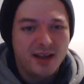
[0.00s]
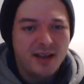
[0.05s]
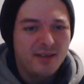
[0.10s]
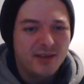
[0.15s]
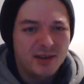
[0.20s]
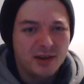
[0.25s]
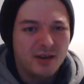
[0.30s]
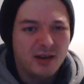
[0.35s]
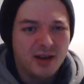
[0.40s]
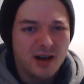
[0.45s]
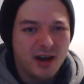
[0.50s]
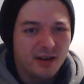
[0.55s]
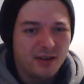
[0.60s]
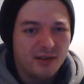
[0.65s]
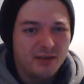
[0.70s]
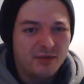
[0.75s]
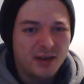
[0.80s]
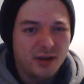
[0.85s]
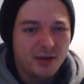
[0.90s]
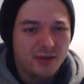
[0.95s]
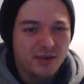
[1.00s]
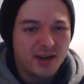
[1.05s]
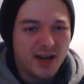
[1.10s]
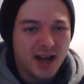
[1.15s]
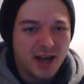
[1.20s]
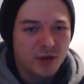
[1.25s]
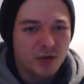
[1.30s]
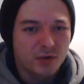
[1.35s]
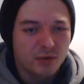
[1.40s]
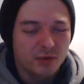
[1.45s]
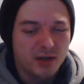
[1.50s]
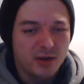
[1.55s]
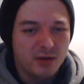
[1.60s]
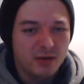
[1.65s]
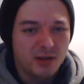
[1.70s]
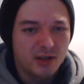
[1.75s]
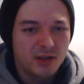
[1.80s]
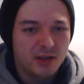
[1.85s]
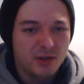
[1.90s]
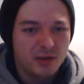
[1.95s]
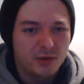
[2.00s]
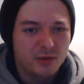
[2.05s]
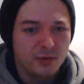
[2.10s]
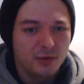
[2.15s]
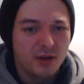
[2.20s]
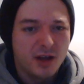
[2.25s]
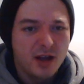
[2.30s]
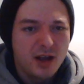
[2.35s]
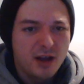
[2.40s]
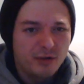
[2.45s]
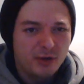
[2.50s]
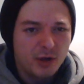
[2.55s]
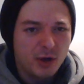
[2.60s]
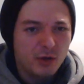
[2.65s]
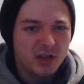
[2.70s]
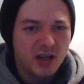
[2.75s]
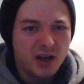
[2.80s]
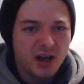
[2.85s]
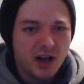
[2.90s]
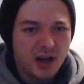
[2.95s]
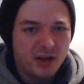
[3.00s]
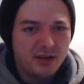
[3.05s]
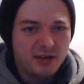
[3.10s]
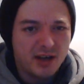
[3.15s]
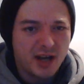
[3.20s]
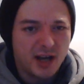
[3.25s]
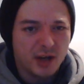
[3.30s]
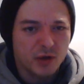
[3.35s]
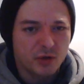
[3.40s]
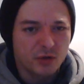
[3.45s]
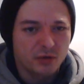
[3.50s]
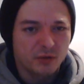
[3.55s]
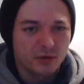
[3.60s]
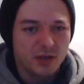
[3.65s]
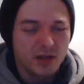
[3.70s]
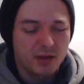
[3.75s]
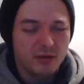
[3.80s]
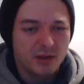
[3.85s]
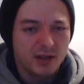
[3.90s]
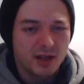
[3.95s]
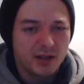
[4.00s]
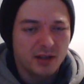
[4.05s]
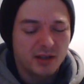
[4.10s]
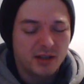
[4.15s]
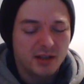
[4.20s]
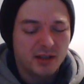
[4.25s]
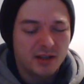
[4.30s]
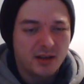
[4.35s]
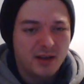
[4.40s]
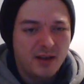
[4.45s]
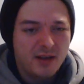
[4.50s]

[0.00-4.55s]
They're not natural units at all. Those are unnatural units.